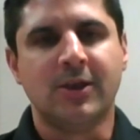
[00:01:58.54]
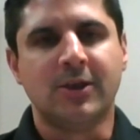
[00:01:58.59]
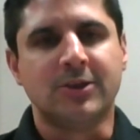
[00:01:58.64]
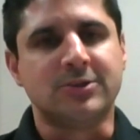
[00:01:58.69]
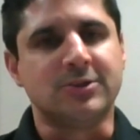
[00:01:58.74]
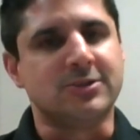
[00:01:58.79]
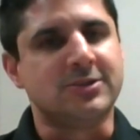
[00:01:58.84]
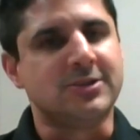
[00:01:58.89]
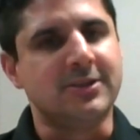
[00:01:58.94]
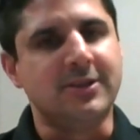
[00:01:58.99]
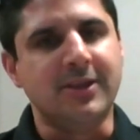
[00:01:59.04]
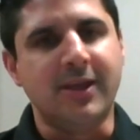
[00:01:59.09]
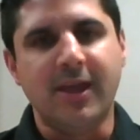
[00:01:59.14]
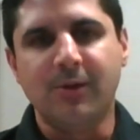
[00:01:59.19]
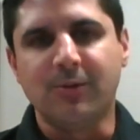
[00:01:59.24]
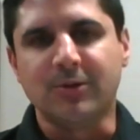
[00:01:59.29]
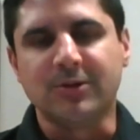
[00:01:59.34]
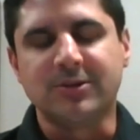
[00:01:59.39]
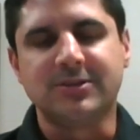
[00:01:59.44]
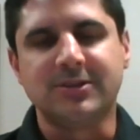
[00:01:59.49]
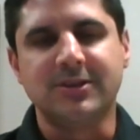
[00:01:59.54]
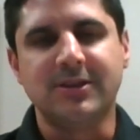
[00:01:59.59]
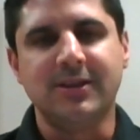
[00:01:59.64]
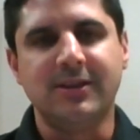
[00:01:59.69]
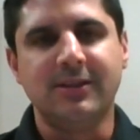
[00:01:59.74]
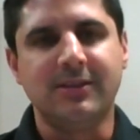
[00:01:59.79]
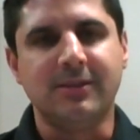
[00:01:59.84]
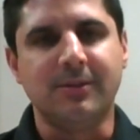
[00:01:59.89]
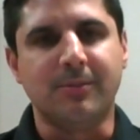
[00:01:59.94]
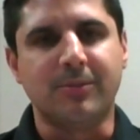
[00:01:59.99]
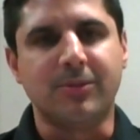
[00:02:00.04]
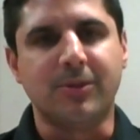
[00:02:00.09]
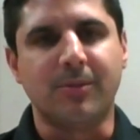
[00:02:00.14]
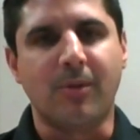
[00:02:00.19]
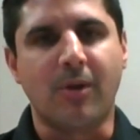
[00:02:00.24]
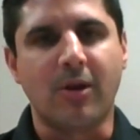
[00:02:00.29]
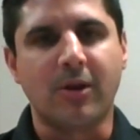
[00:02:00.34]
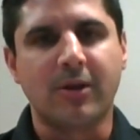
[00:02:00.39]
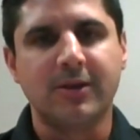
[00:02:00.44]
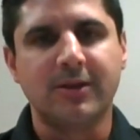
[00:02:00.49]
So today we're seeing the
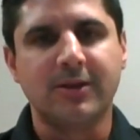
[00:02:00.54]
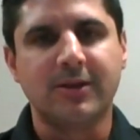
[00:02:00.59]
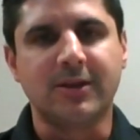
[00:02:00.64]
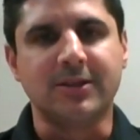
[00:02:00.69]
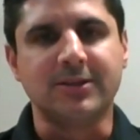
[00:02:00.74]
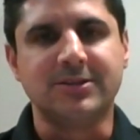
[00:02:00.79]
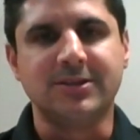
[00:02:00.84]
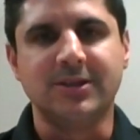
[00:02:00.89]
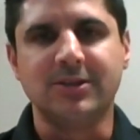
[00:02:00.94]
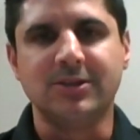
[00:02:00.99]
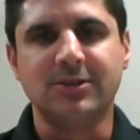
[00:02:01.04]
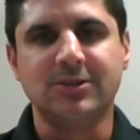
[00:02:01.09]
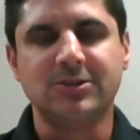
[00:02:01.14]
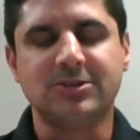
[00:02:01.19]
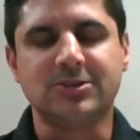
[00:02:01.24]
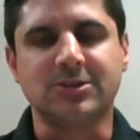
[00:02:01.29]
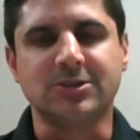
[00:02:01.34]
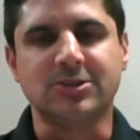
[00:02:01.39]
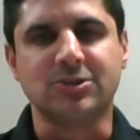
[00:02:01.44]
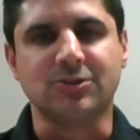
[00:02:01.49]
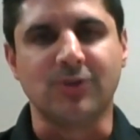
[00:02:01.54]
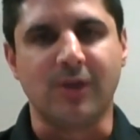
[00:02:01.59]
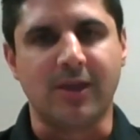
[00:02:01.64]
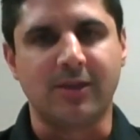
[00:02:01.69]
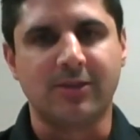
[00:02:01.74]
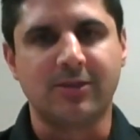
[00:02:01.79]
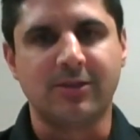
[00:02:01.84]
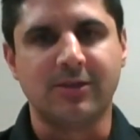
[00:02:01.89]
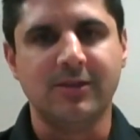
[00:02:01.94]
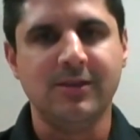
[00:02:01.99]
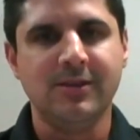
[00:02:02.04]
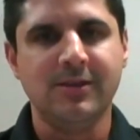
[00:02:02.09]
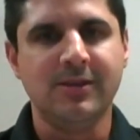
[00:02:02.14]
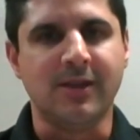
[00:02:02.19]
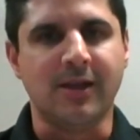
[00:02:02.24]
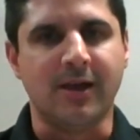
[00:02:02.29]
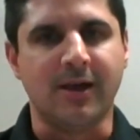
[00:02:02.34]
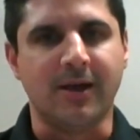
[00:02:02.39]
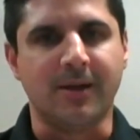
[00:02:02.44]
market continues to strengthen,